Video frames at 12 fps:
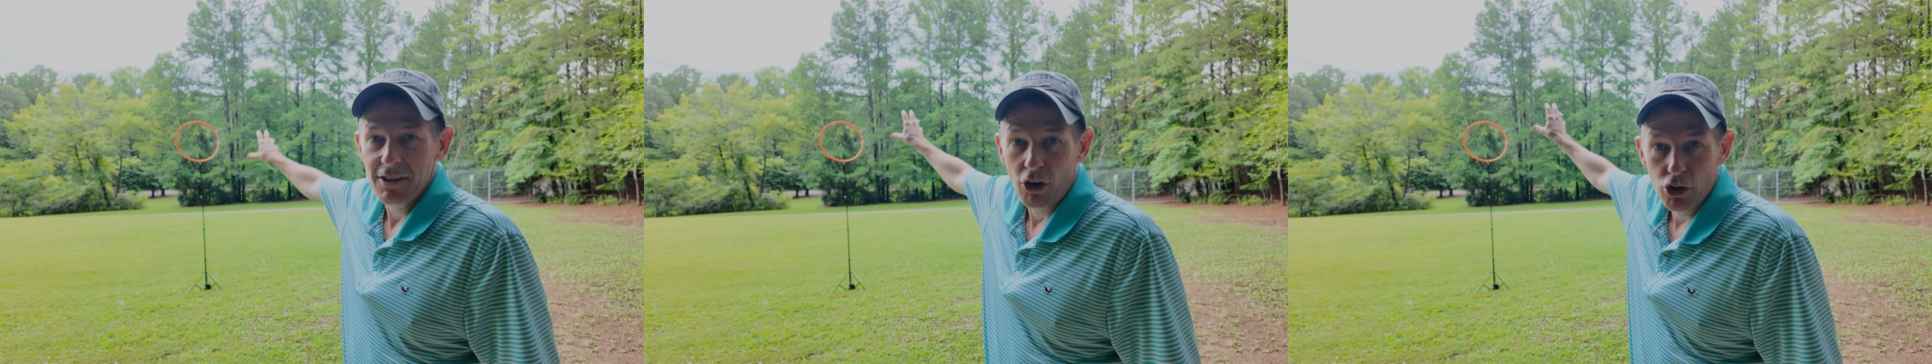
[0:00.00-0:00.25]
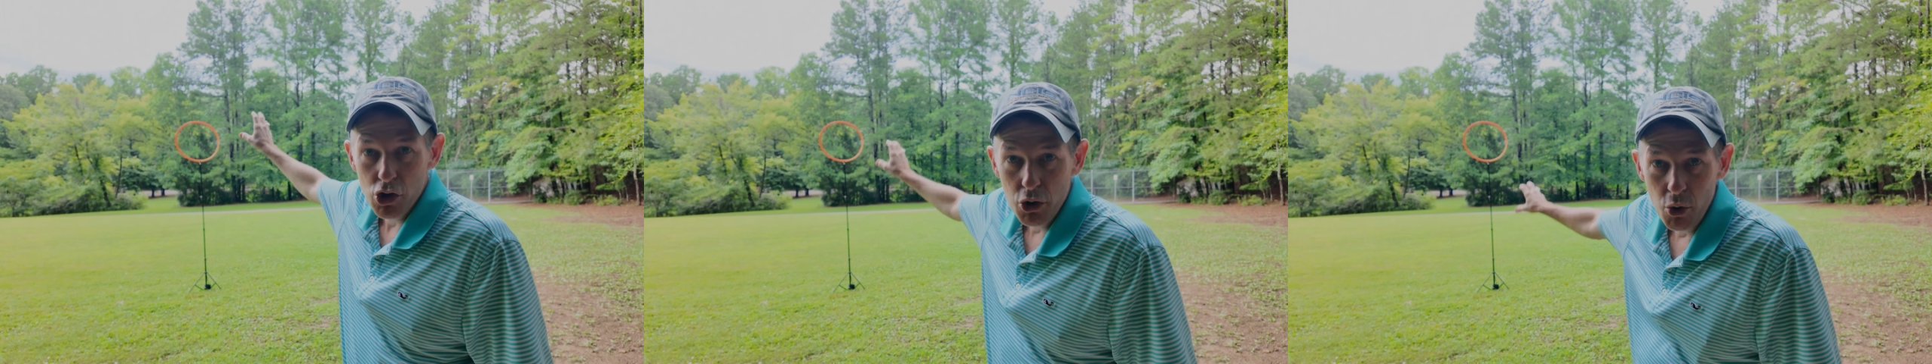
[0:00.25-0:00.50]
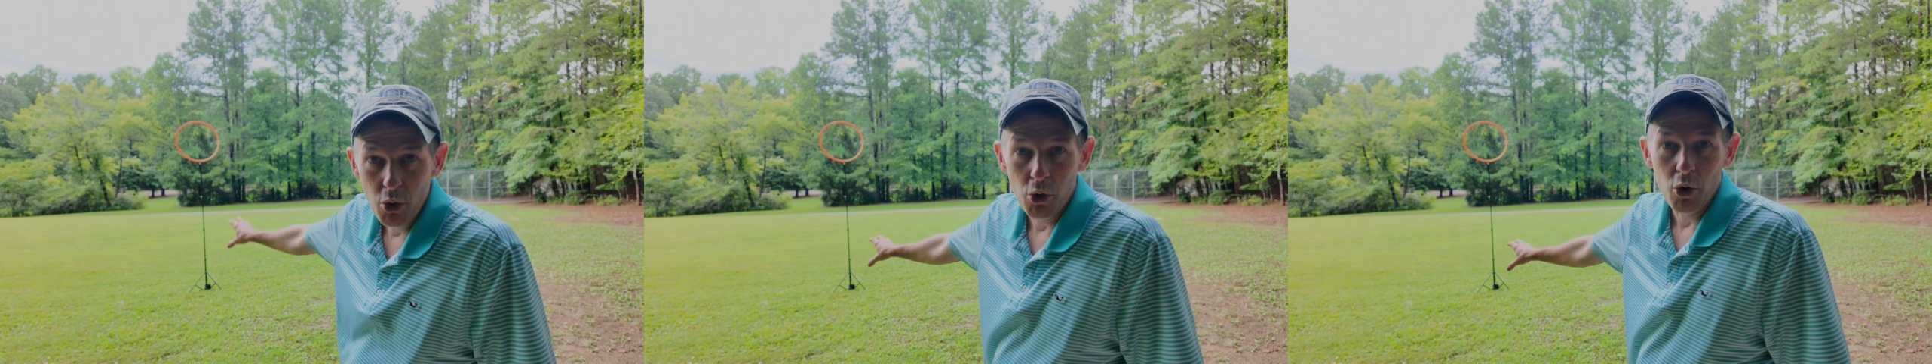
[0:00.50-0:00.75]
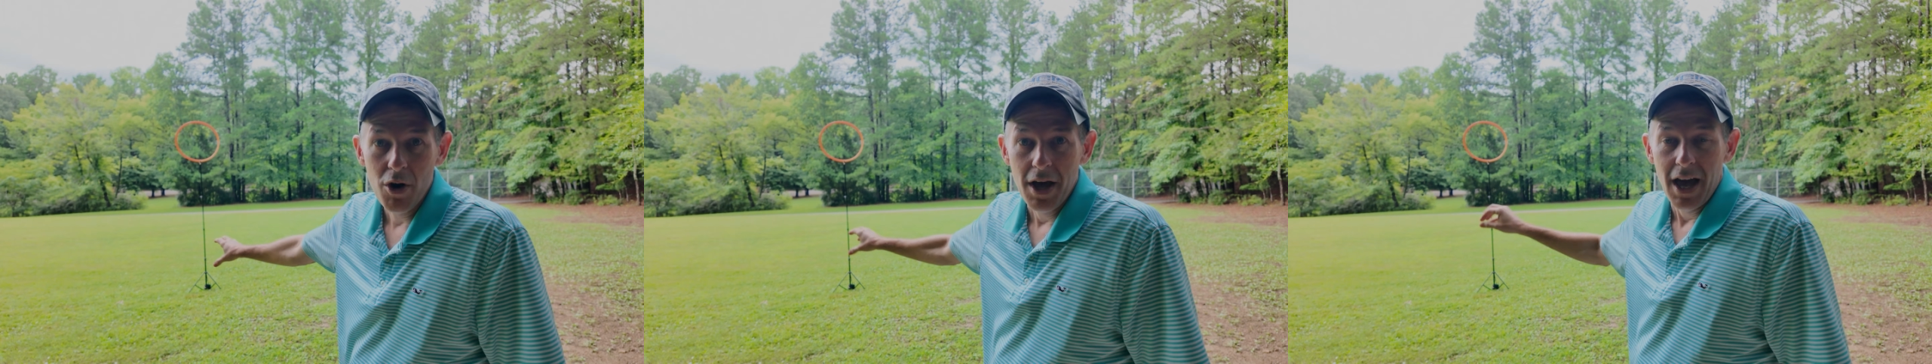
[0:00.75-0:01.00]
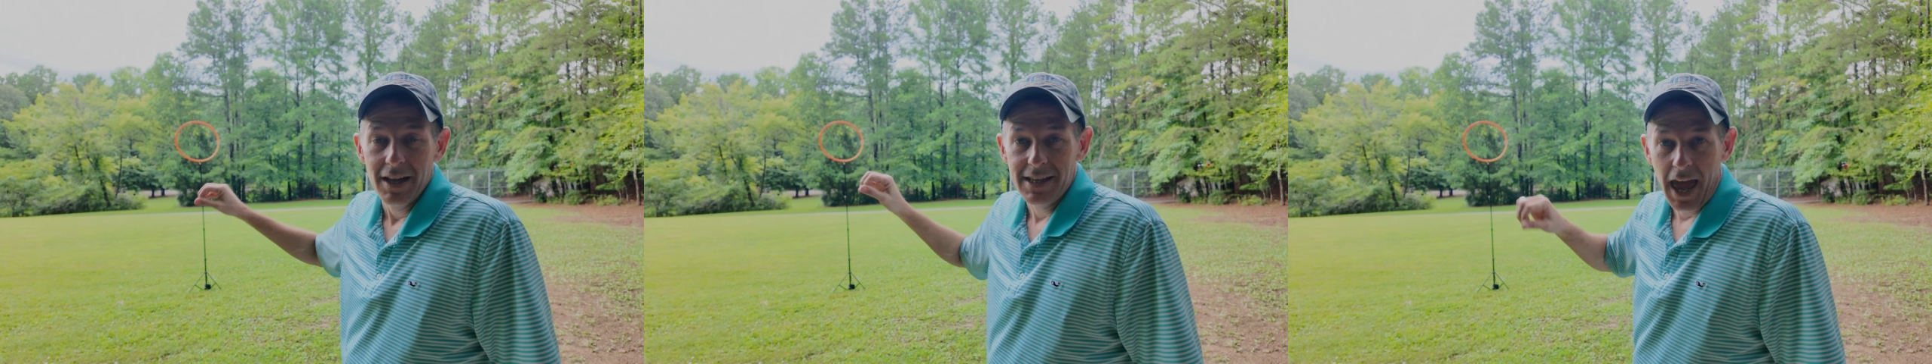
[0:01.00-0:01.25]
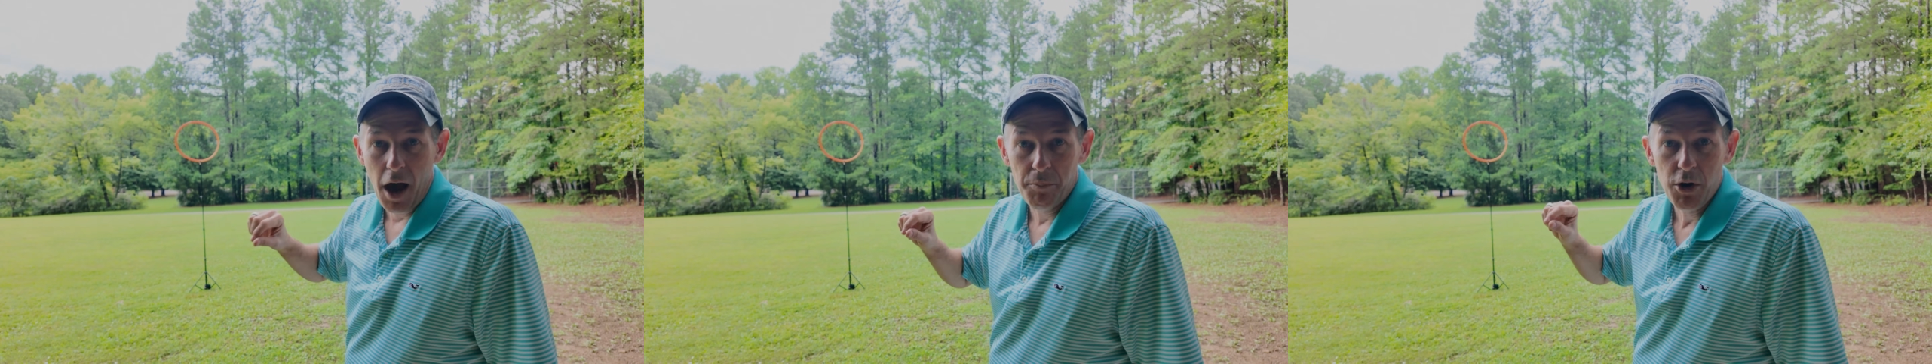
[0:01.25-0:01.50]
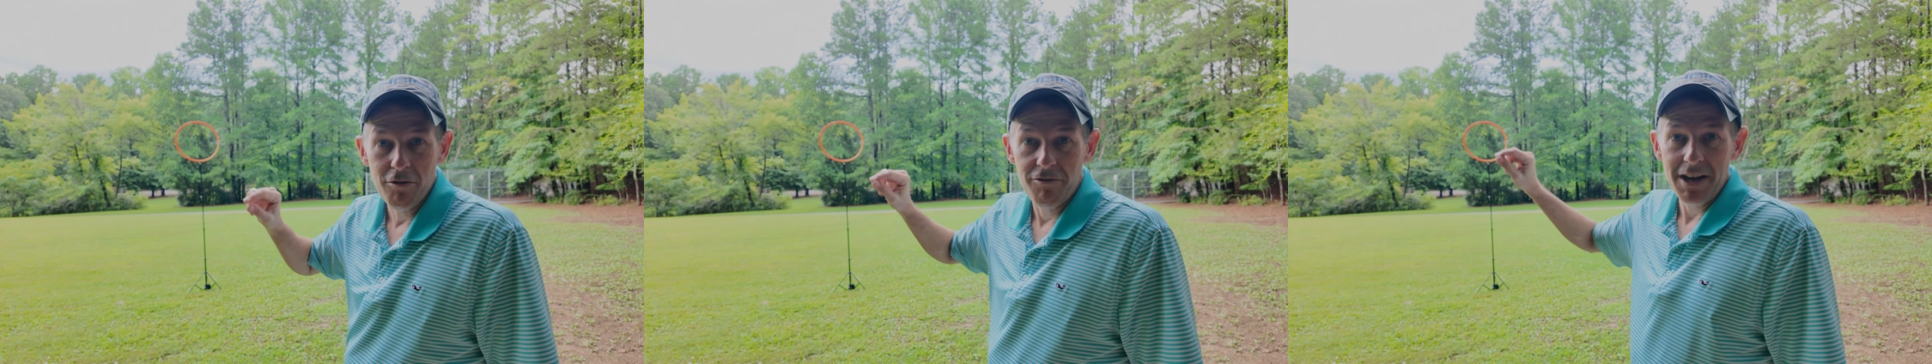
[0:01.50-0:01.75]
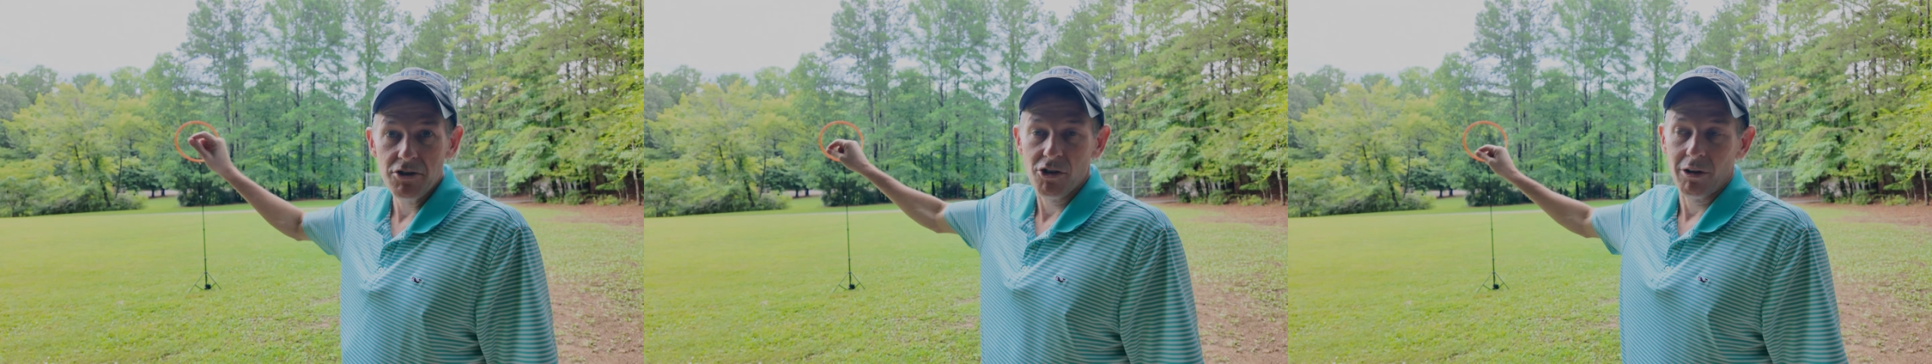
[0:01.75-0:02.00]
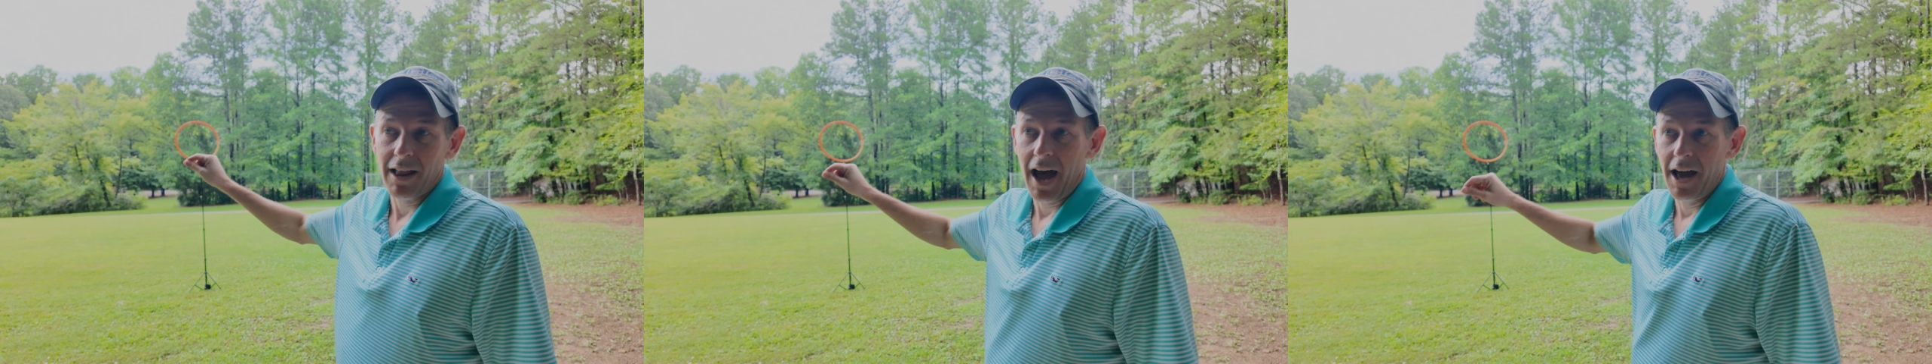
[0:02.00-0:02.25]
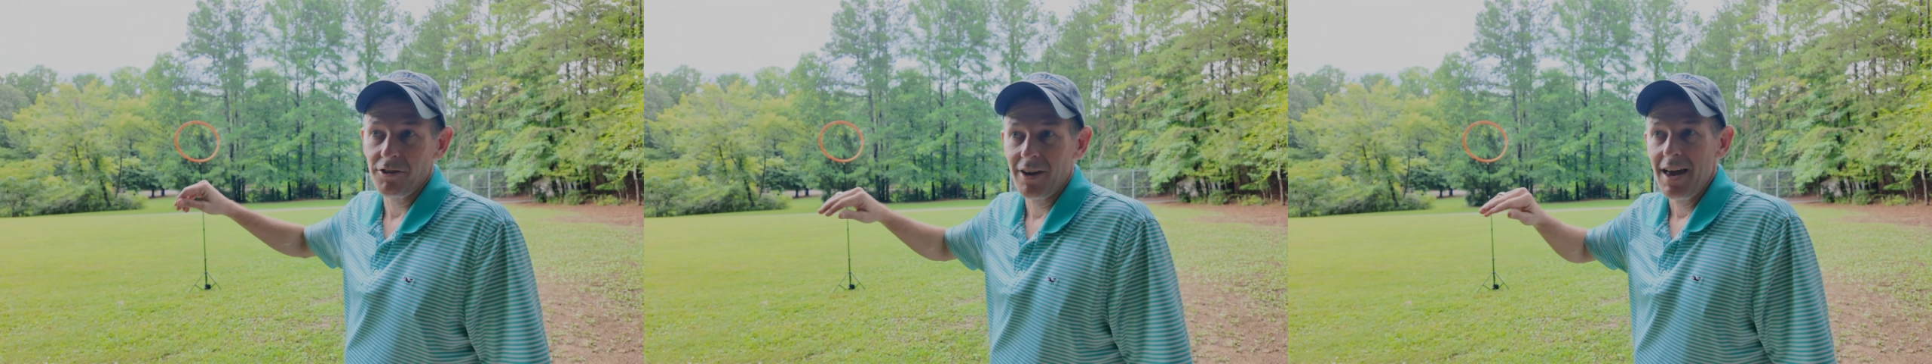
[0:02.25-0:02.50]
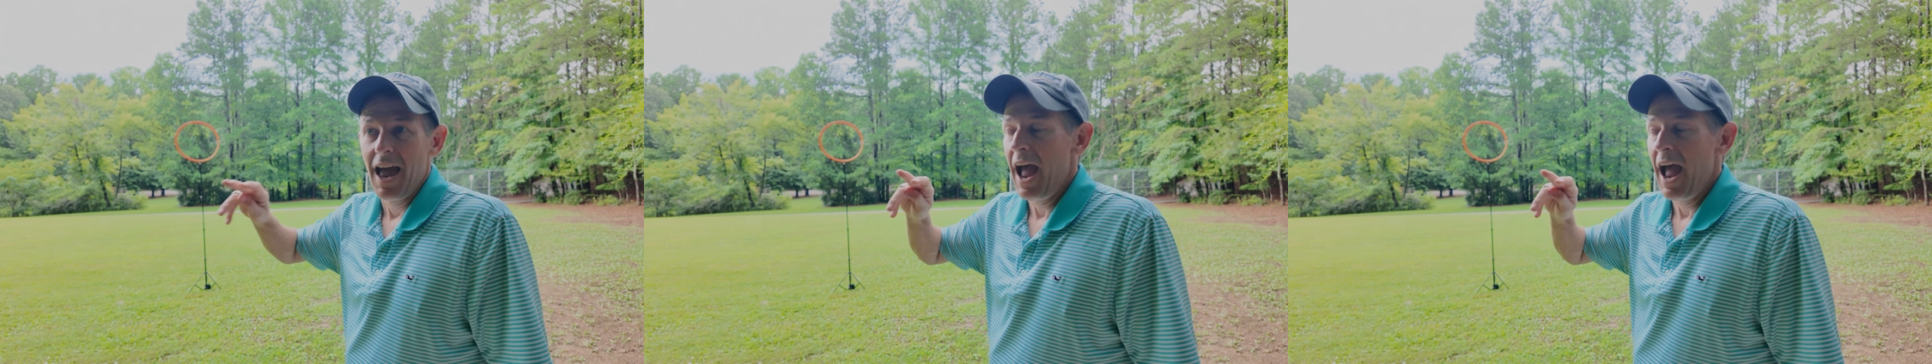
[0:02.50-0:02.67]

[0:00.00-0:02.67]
is a tool to help you visualize